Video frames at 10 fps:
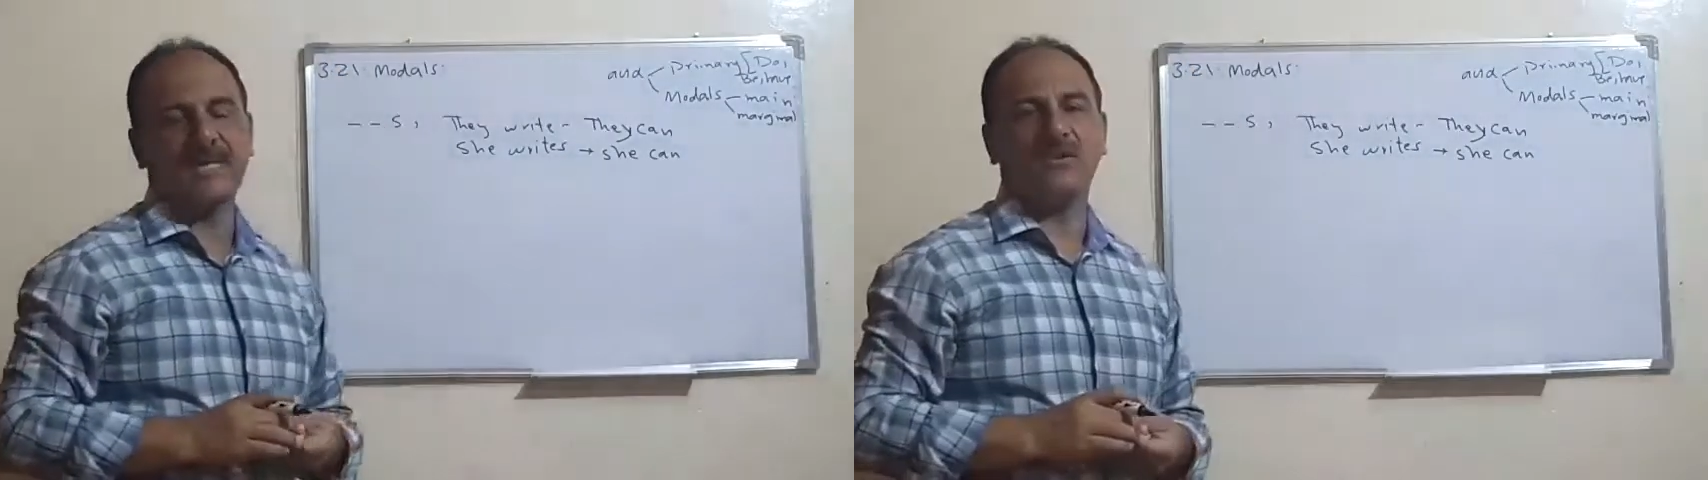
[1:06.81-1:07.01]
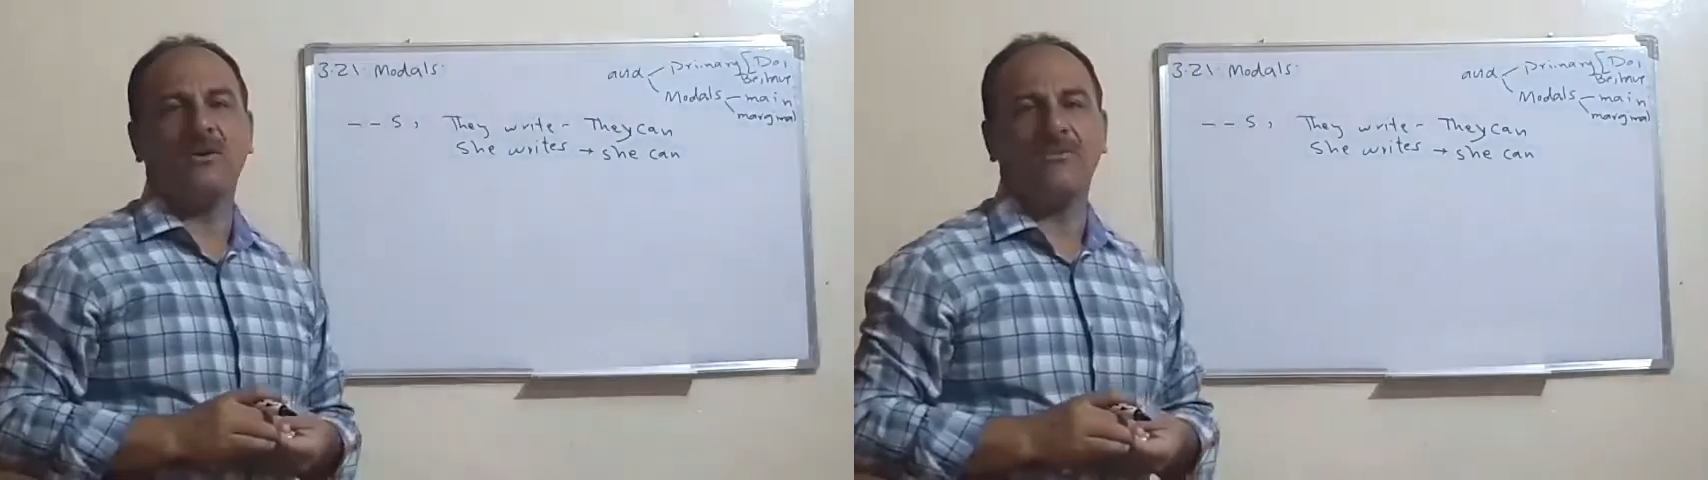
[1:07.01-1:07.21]

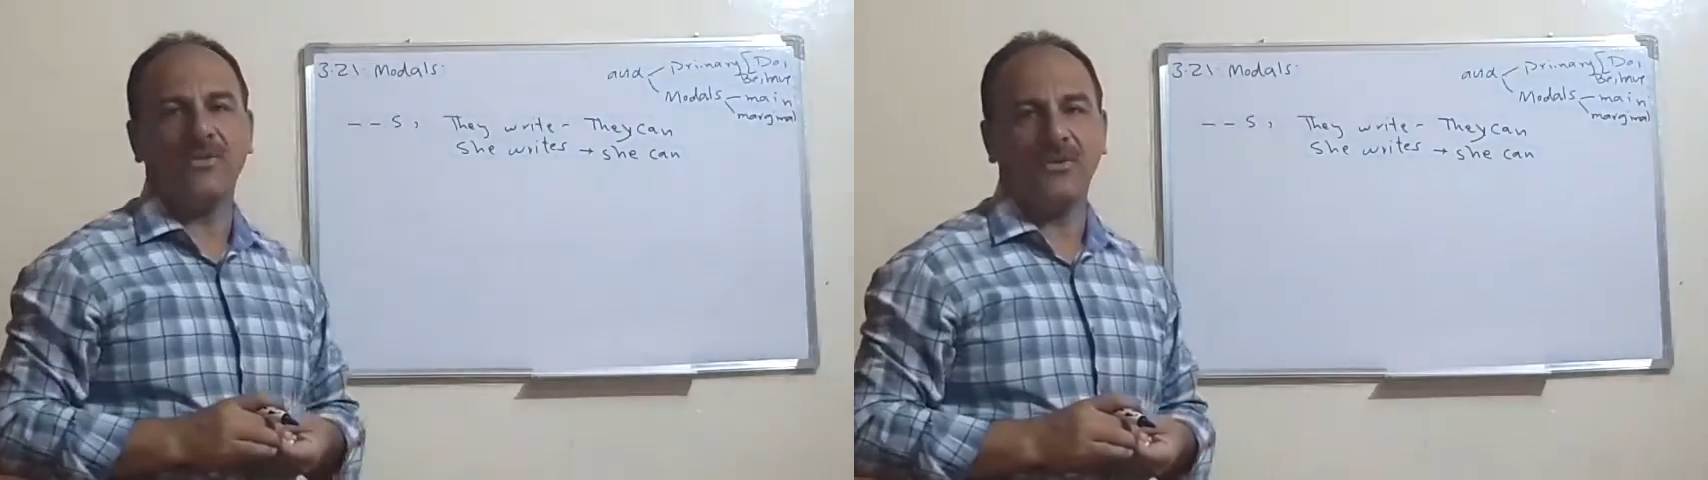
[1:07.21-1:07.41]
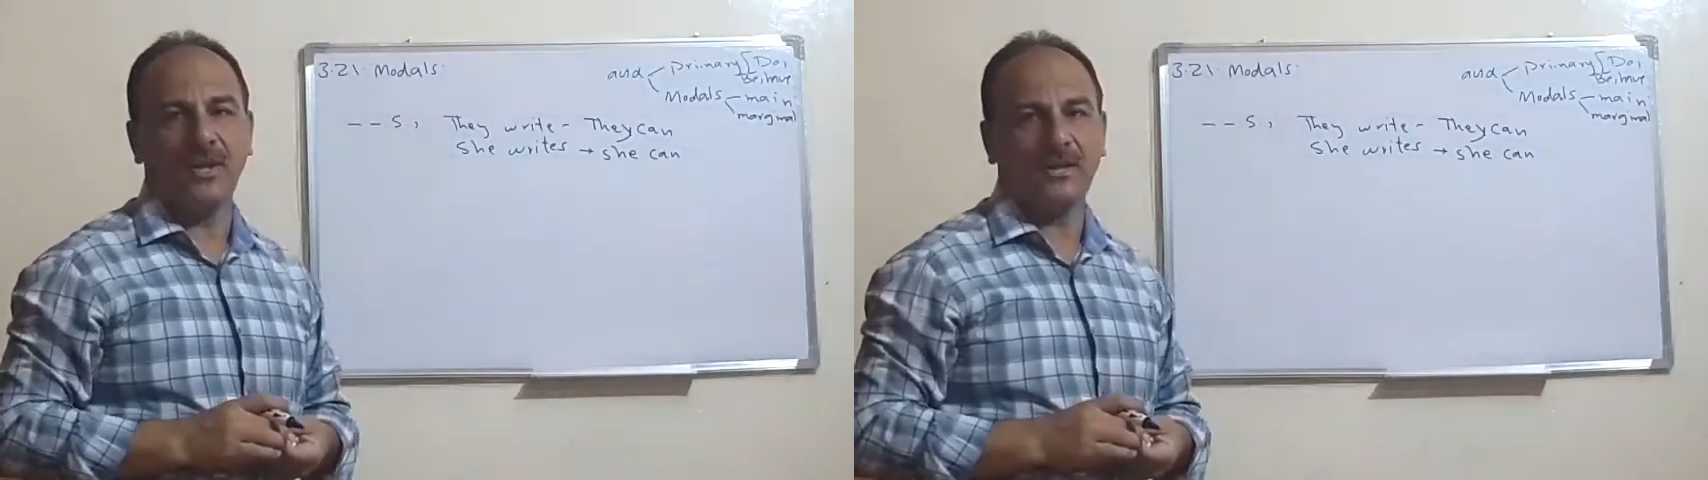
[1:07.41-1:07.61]
of the
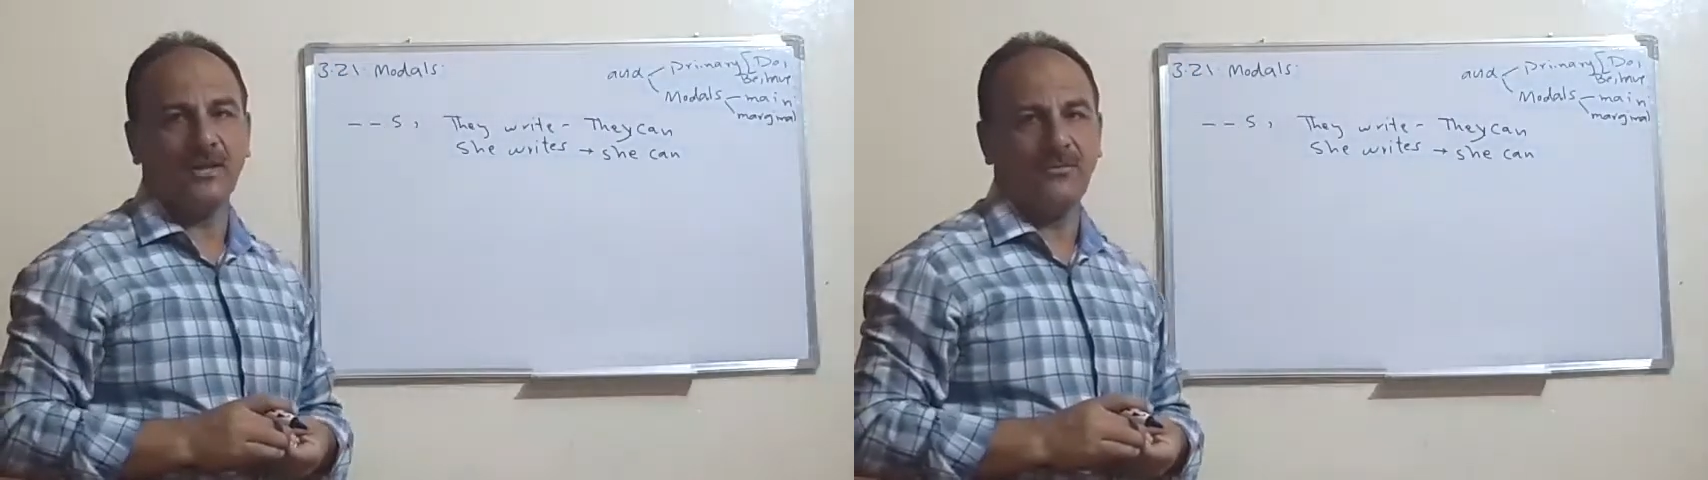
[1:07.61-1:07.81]
third